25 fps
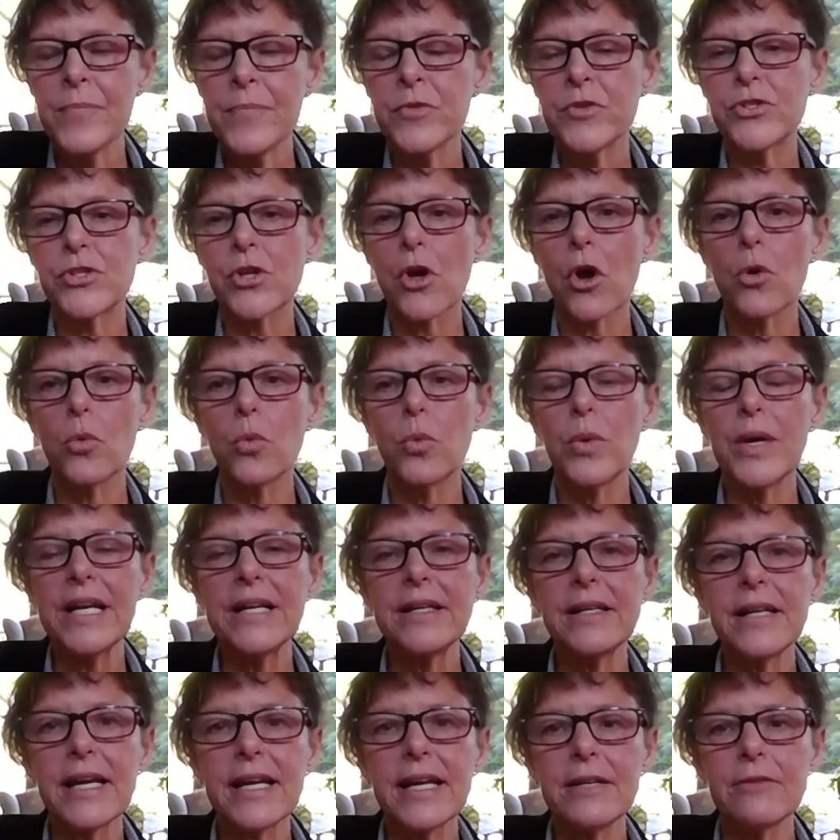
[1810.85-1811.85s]
So
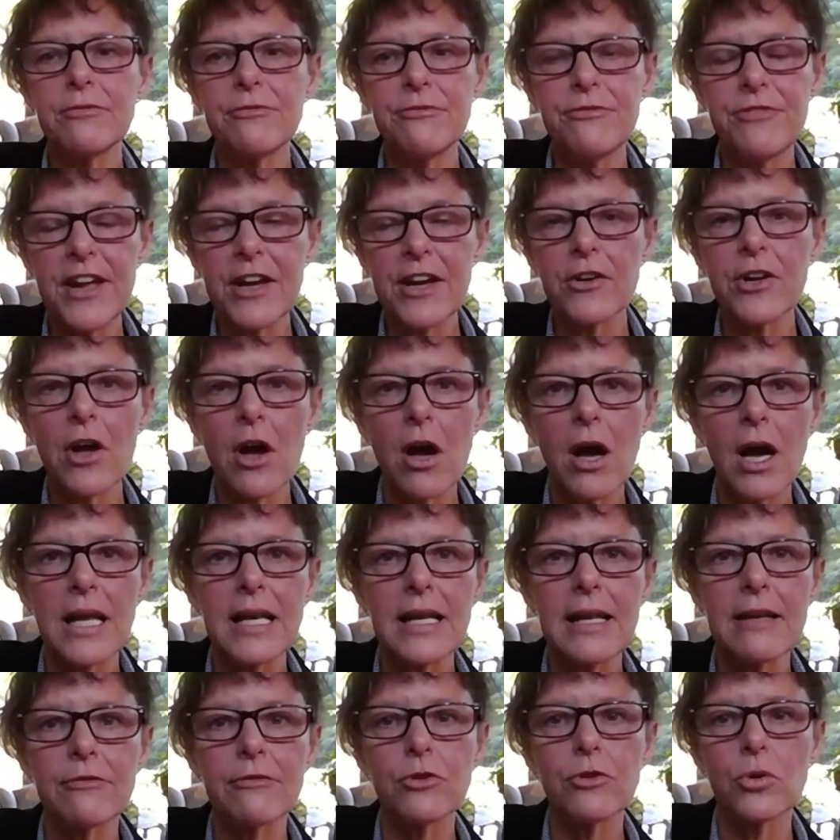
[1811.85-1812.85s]
we need very high
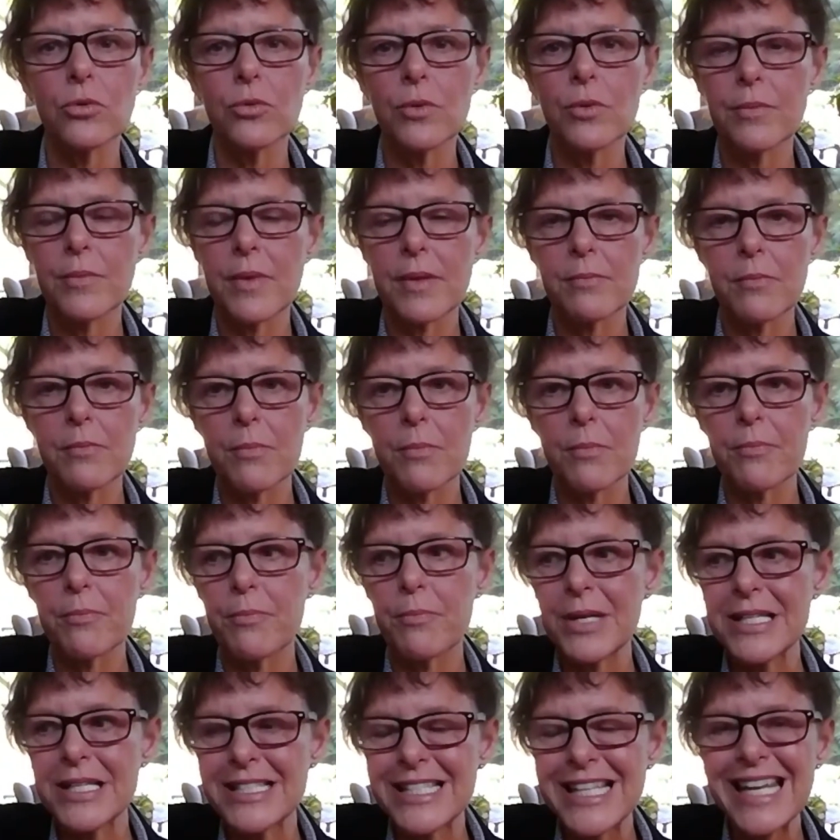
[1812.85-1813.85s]
level
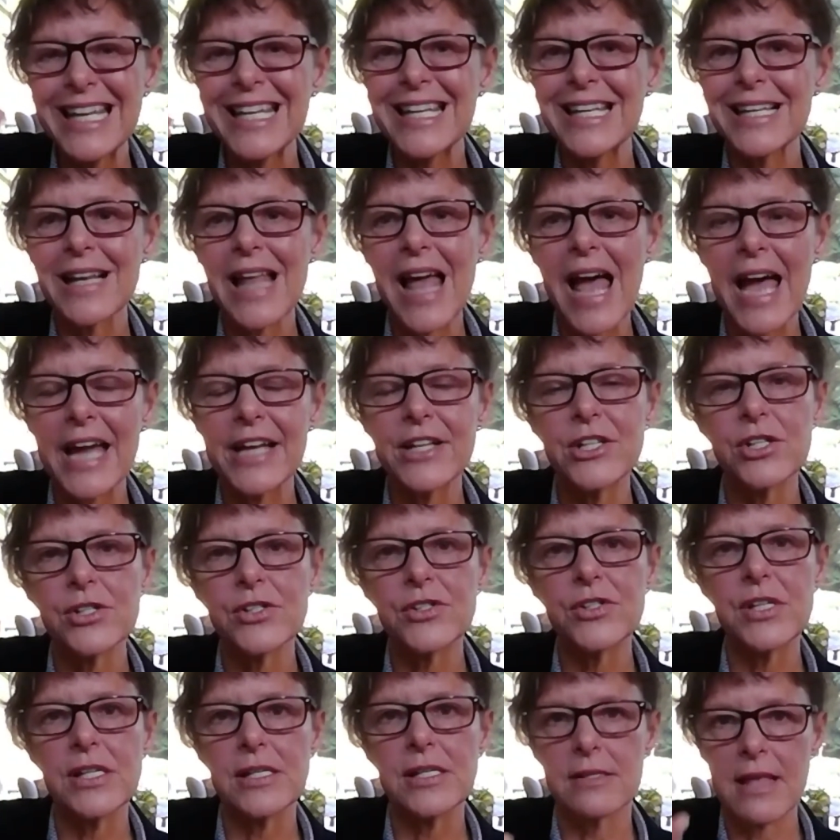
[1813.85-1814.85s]
particular
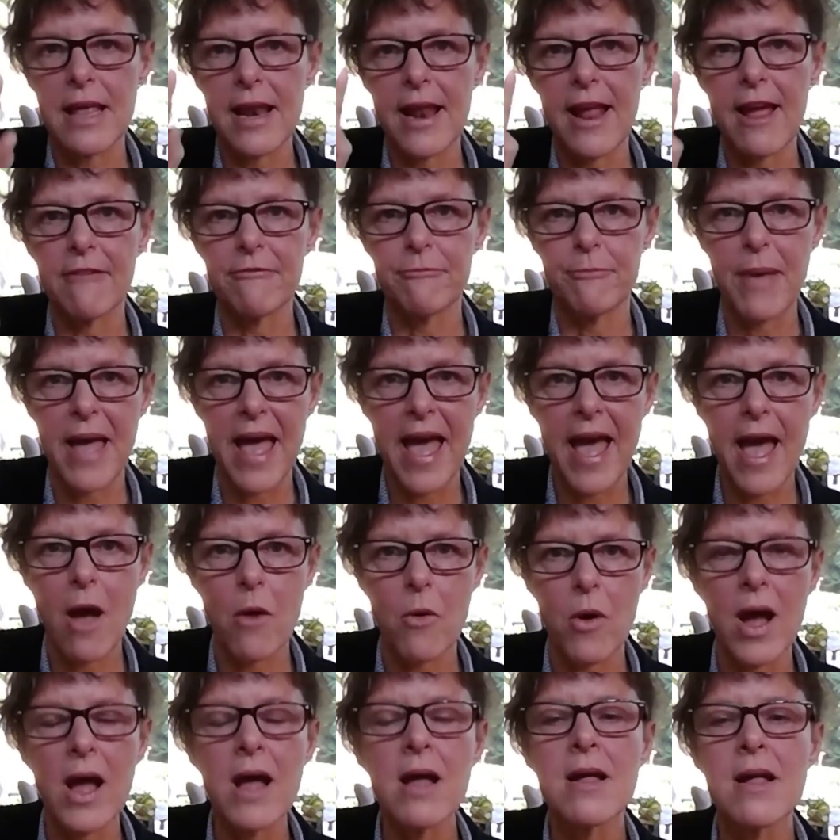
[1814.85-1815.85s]
agencies that have
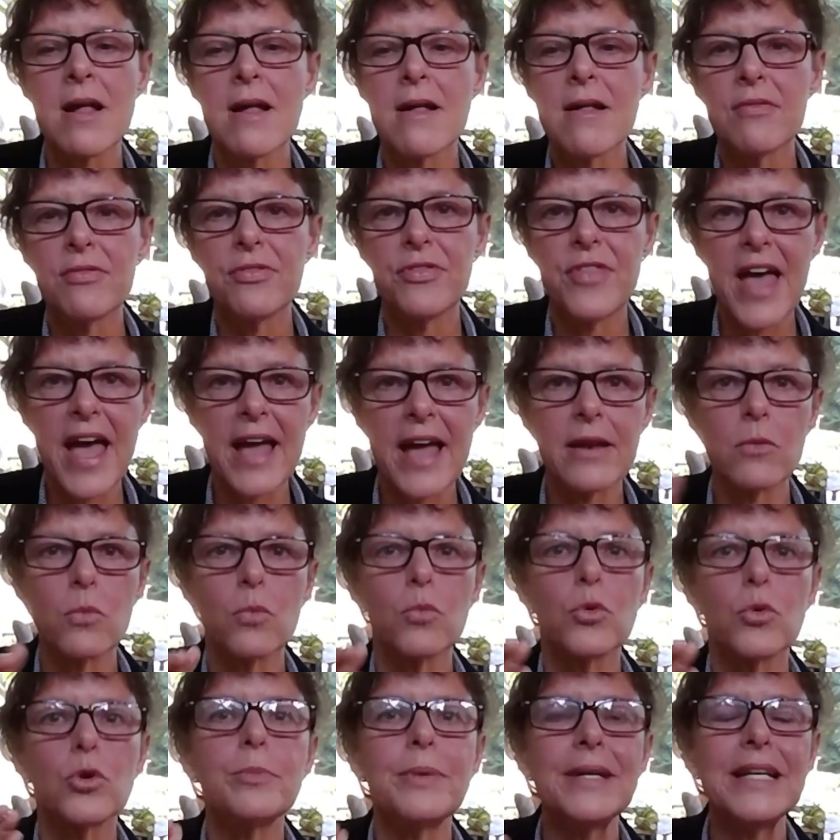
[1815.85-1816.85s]
power that
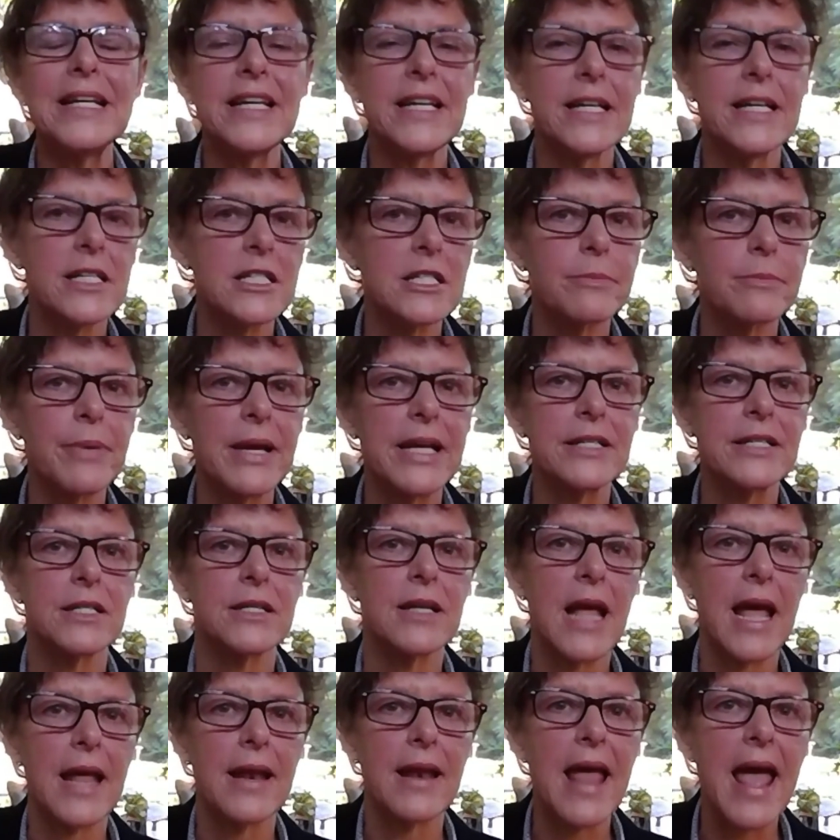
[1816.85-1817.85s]
will be independent
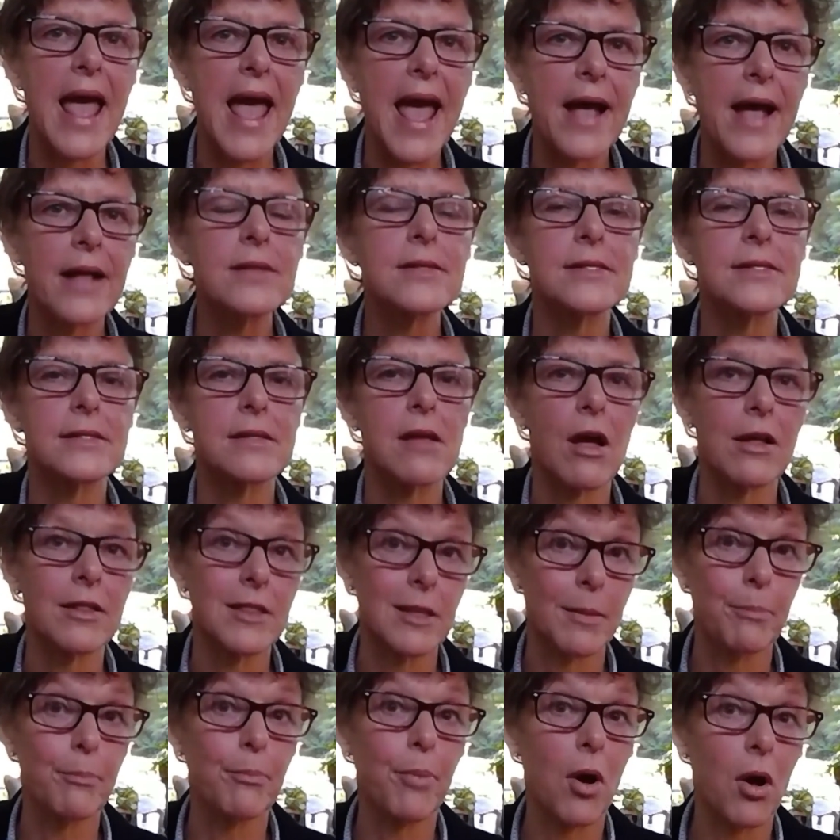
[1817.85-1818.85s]
and outside
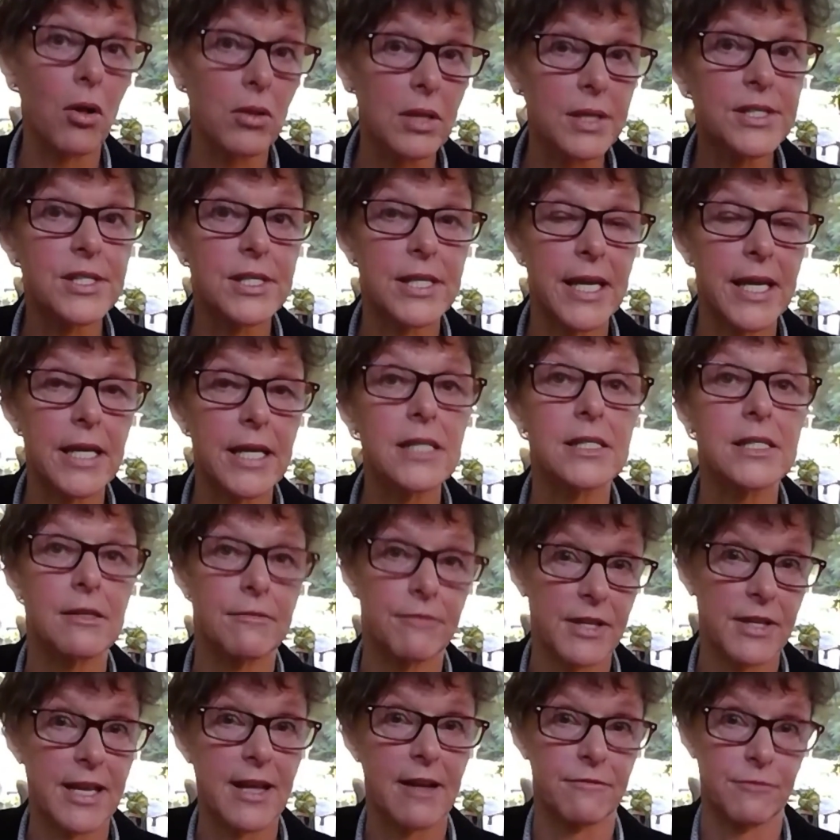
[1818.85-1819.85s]
the politics of
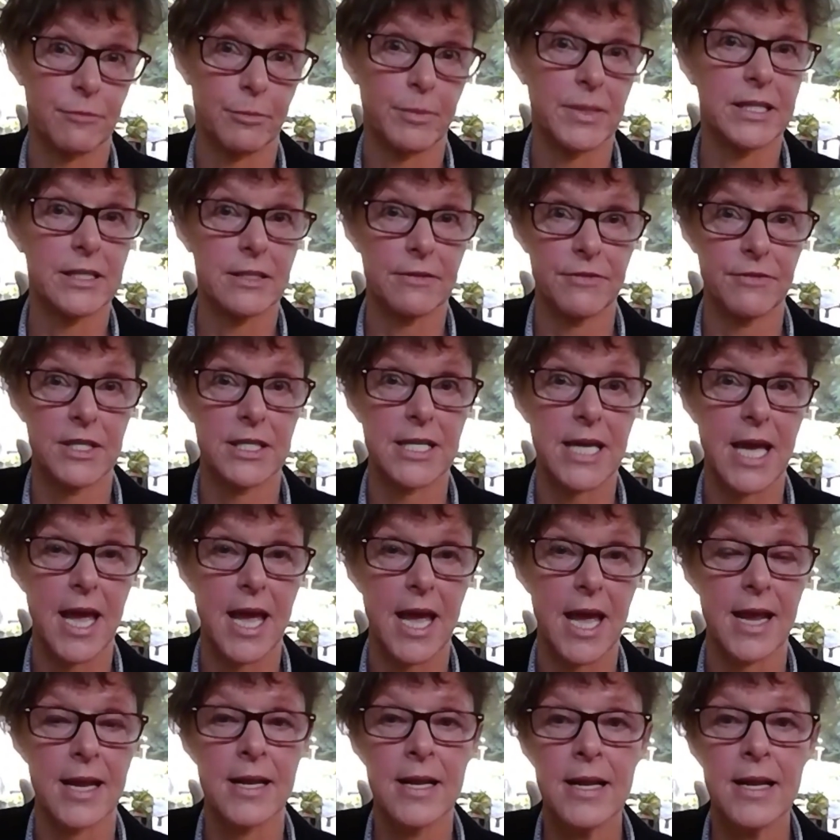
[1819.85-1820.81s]
the government of the day.